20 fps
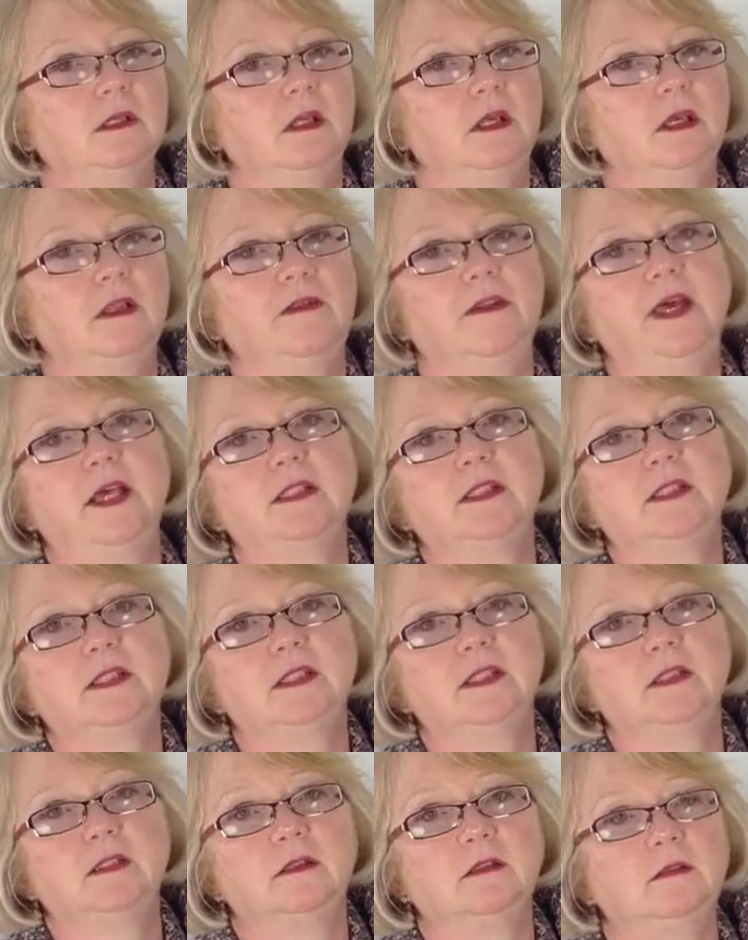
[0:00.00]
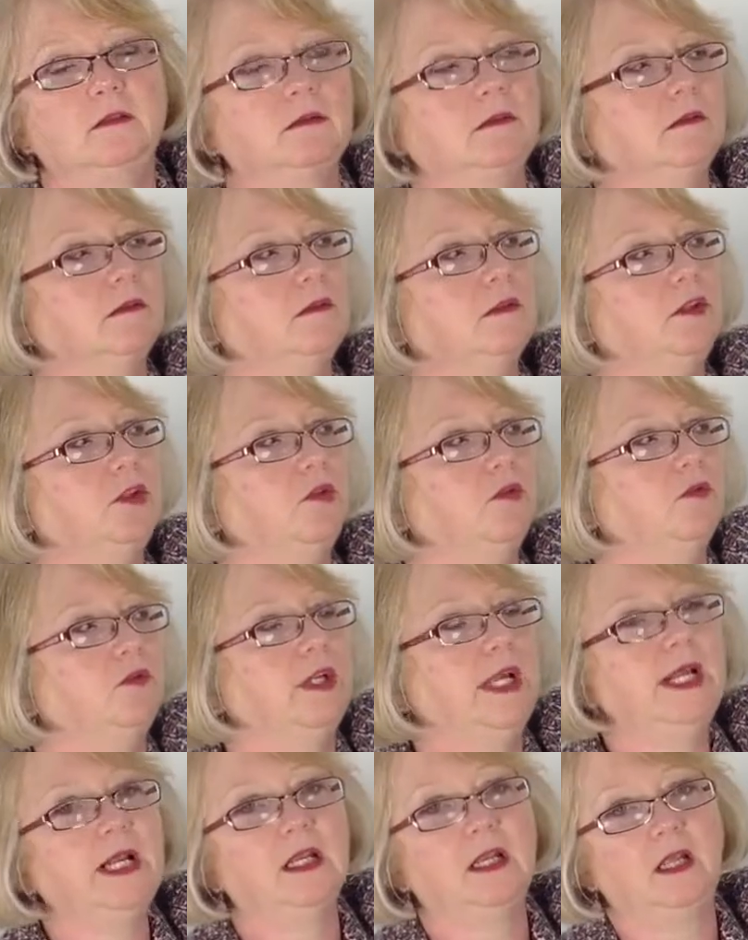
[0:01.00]
and that's your
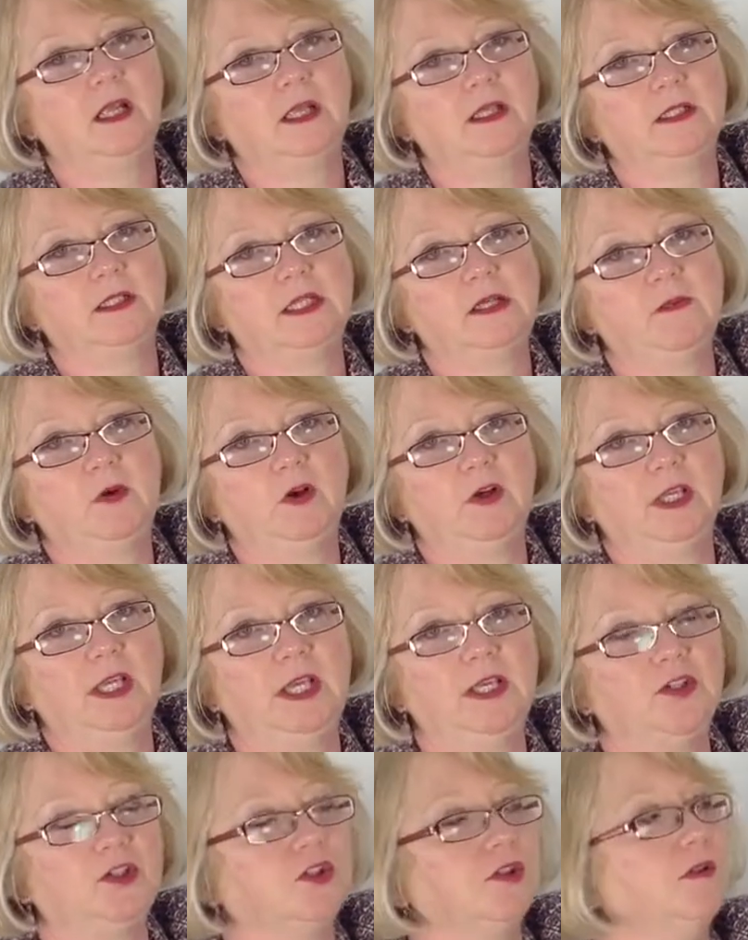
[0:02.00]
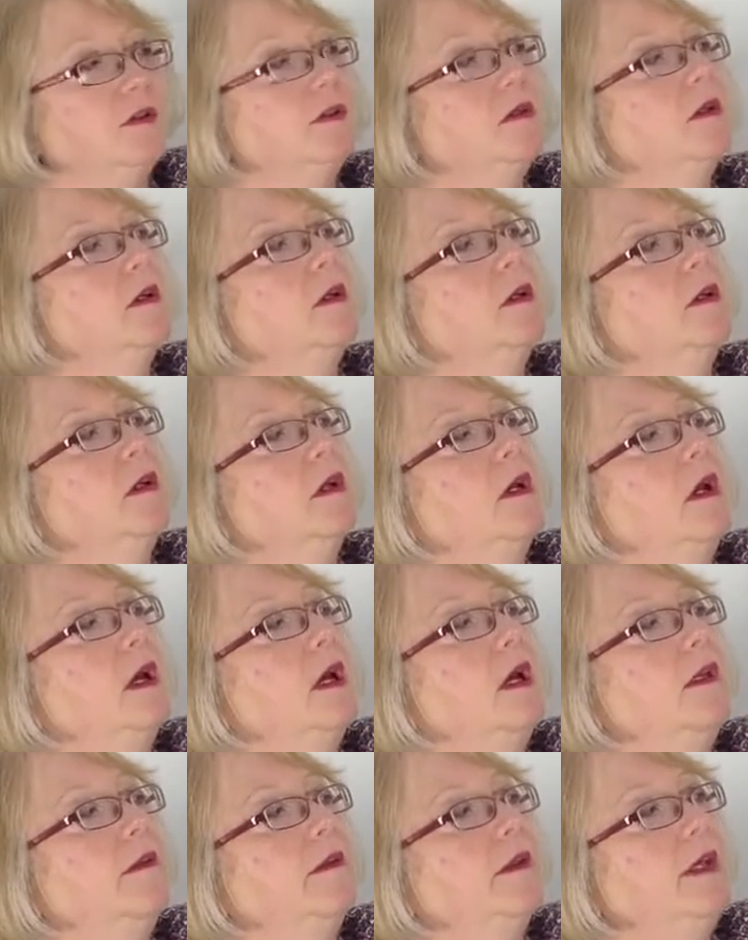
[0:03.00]
neckline demarcation.
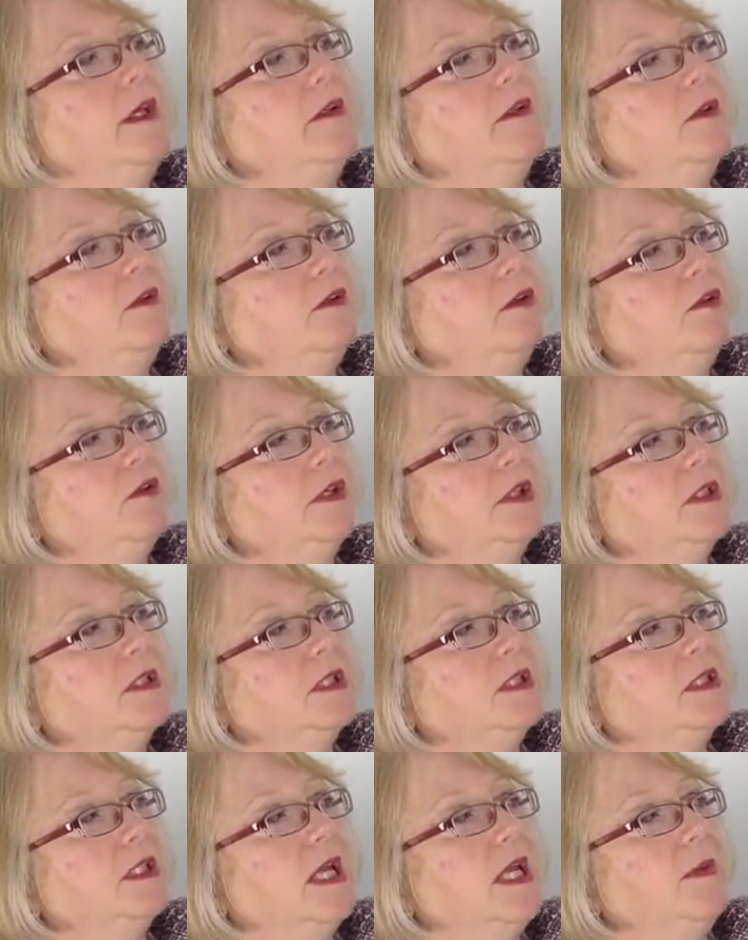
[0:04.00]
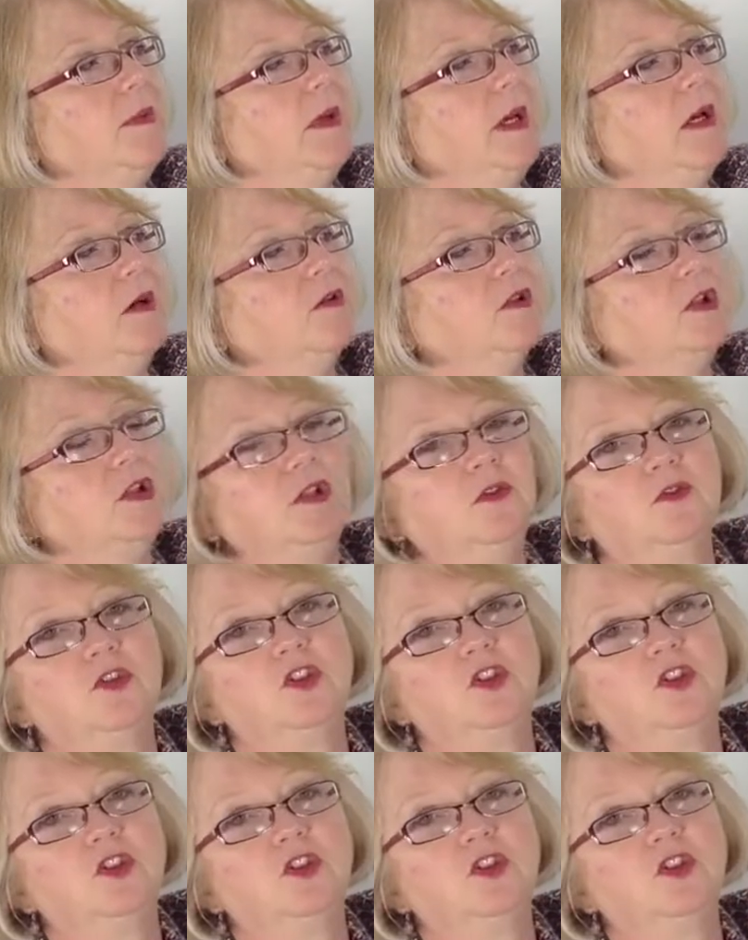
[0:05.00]
And then you're going to tape out your